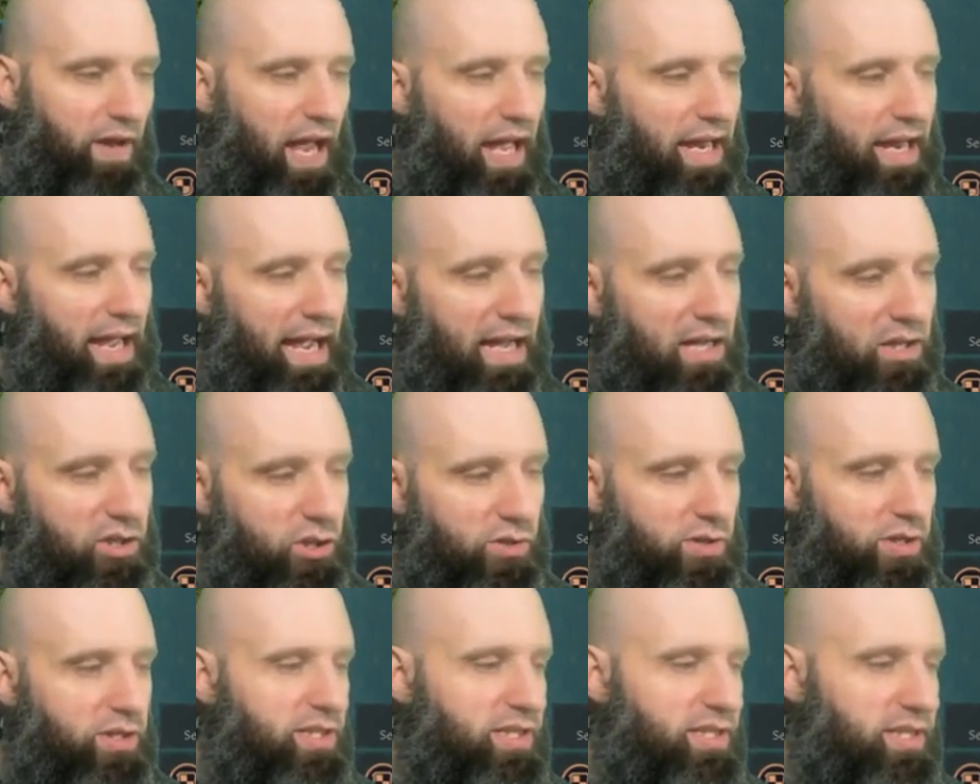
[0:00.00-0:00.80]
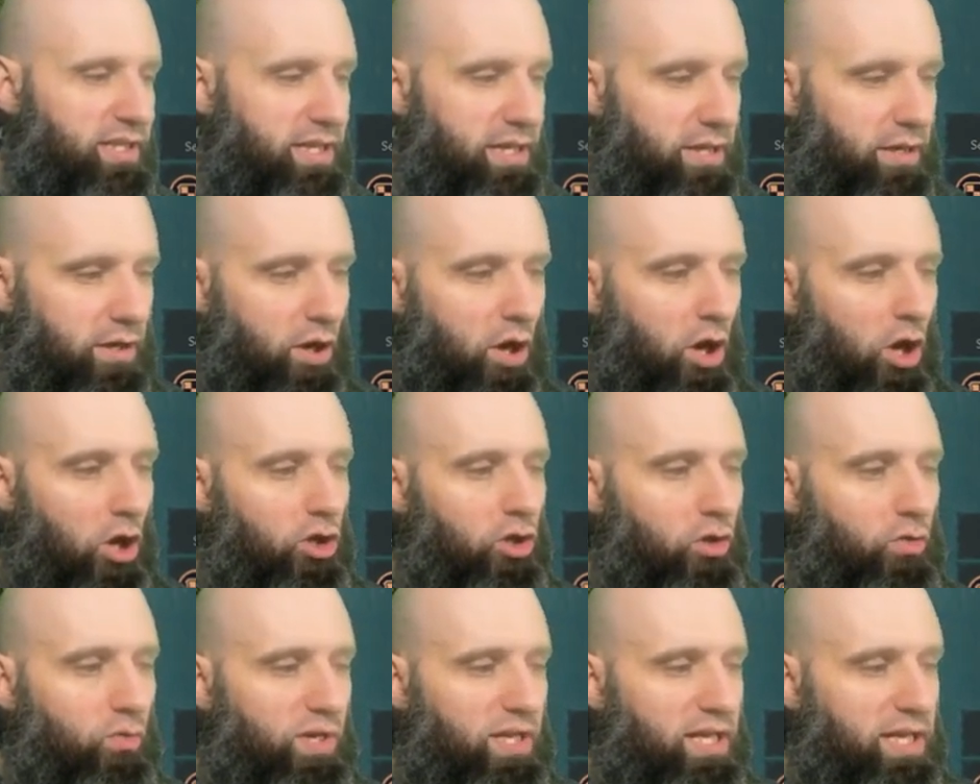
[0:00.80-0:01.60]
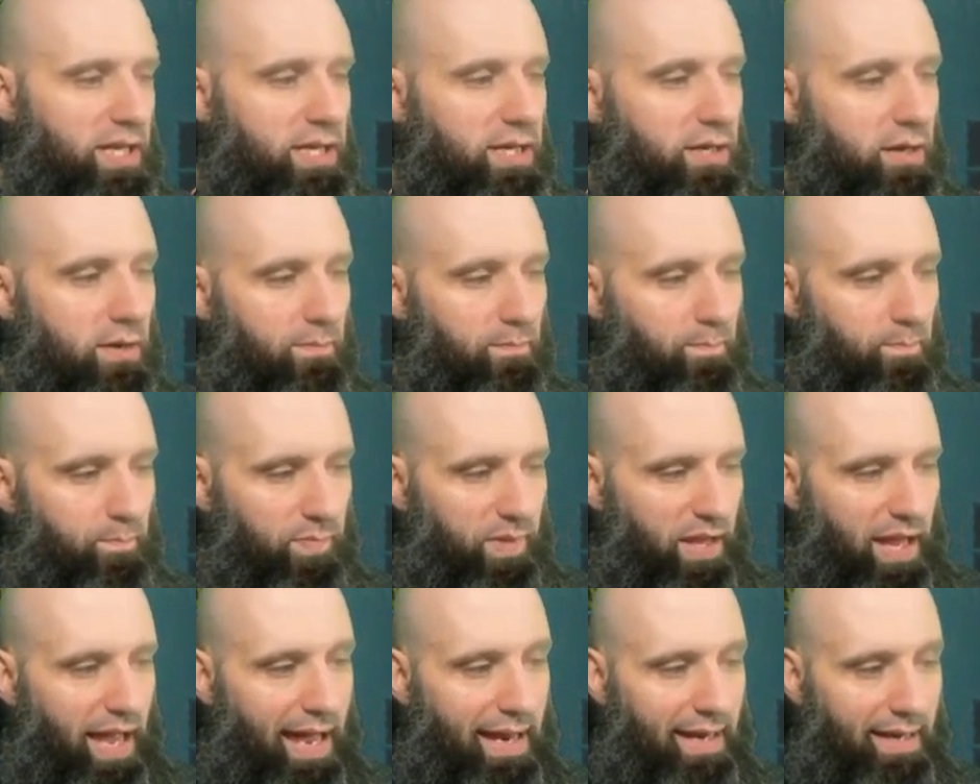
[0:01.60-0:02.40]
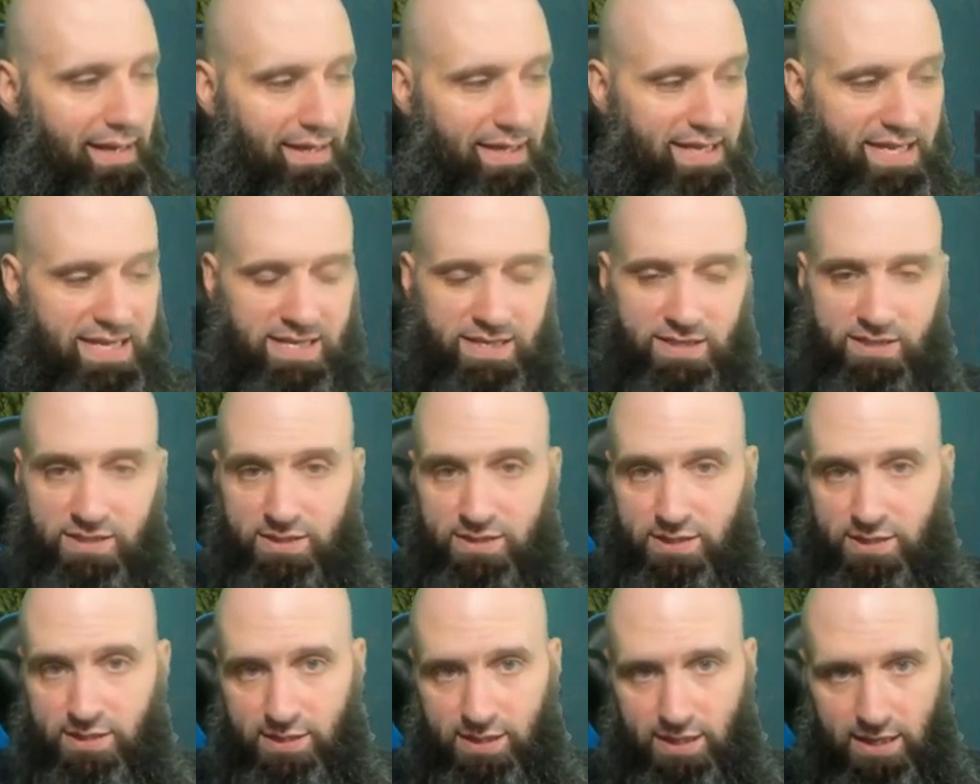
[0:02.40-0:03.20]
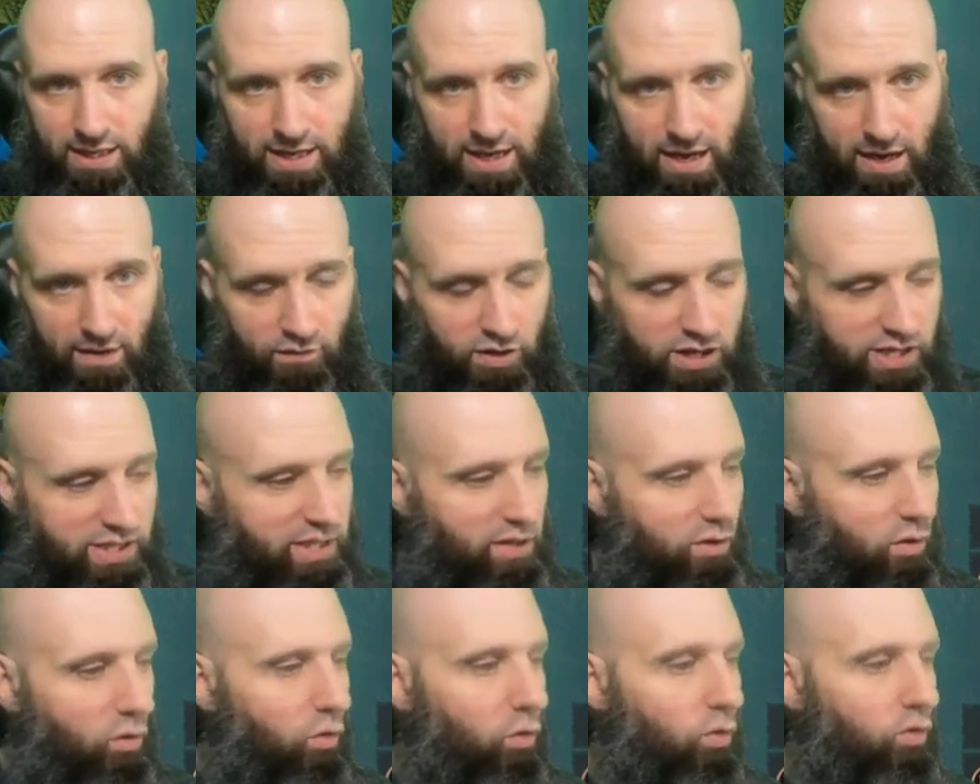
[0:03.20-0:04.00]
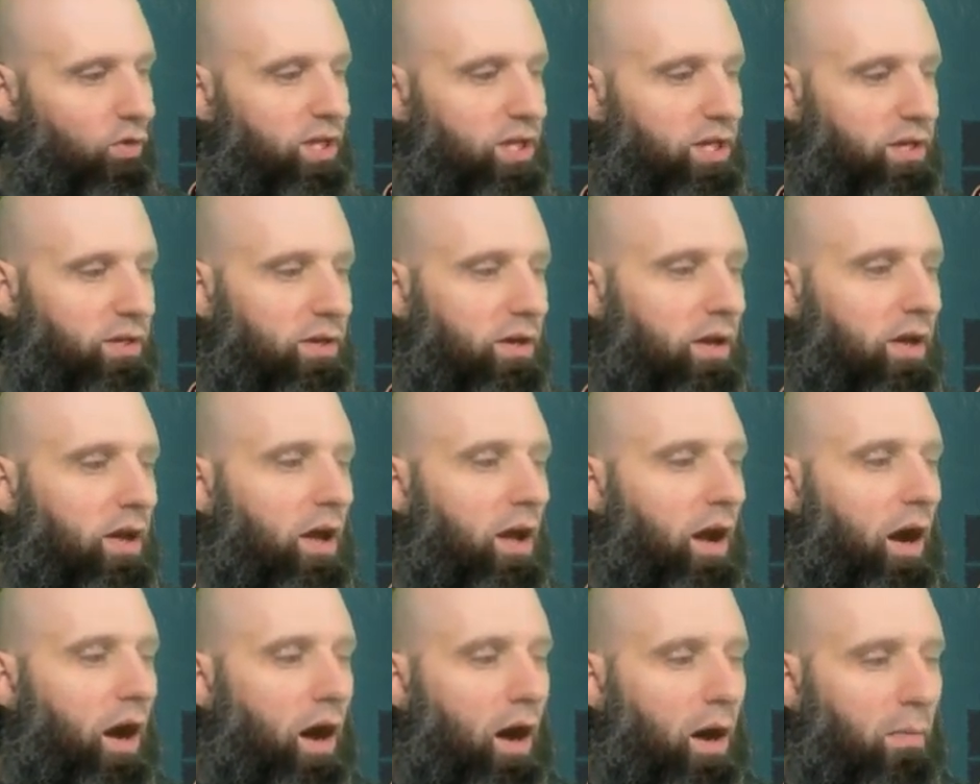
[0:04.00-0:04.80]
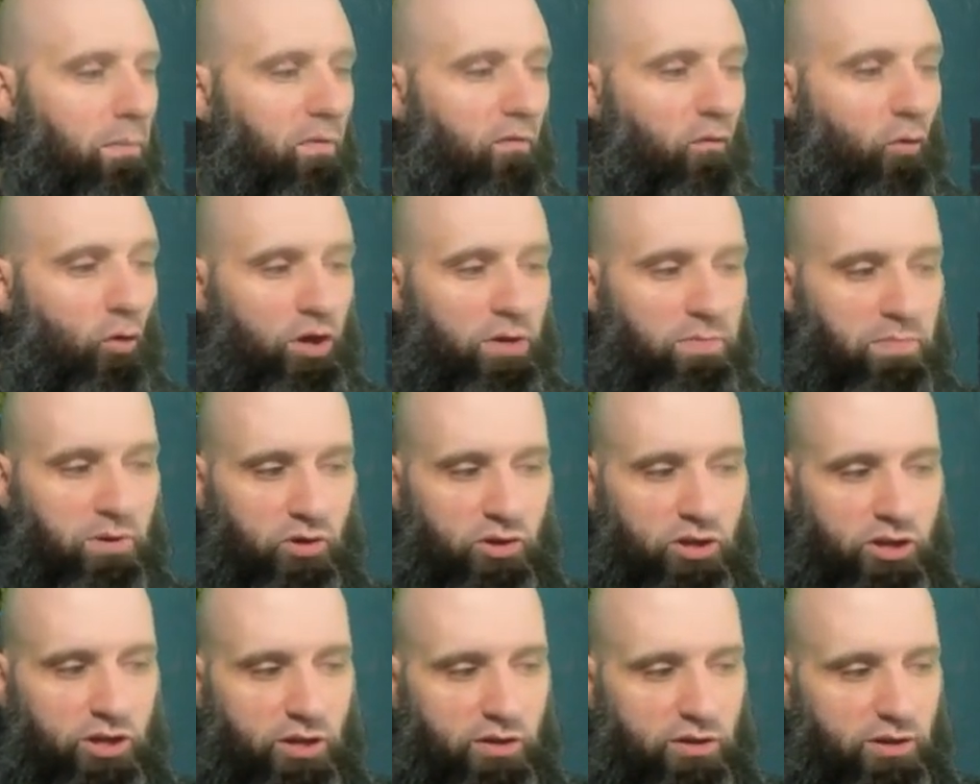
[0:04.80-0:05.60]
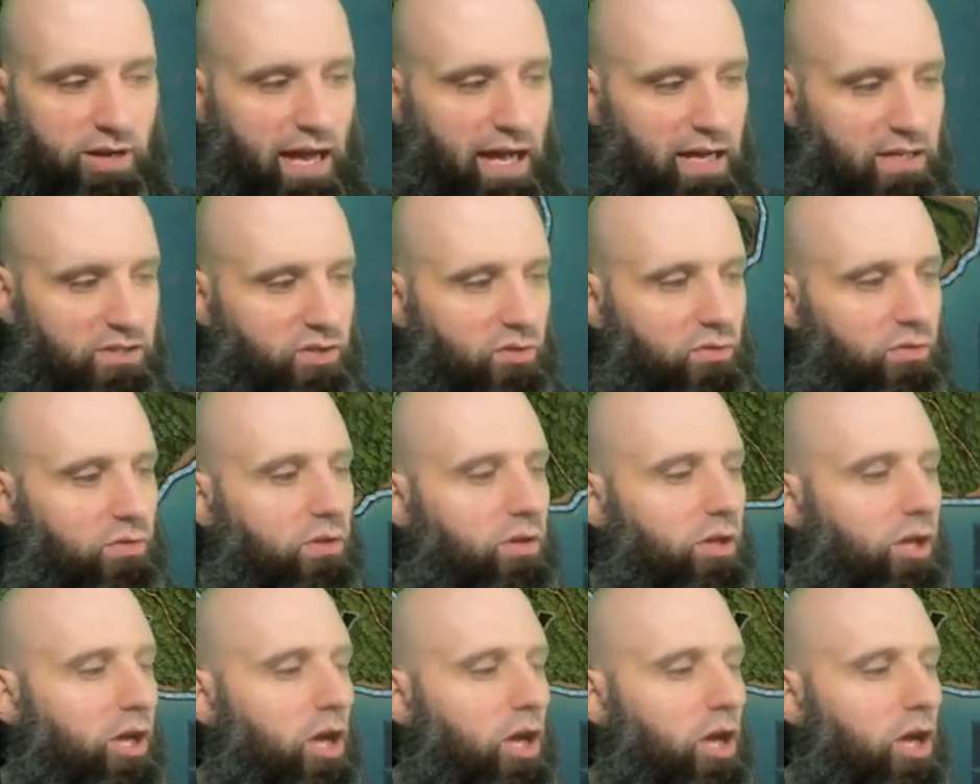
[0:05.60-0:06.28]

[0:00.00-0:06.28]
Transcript: And as you can see, you need at least in every single holding uh, before you build another castle.